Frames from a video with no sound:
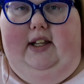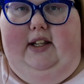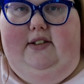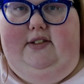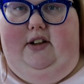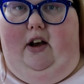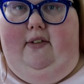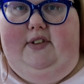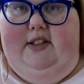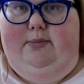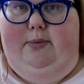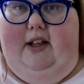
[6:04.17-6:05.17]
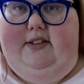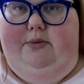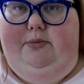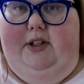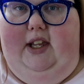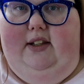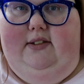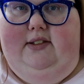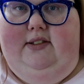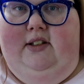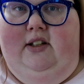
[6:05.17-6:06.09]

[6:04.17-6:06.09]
as soft as blossom cakes.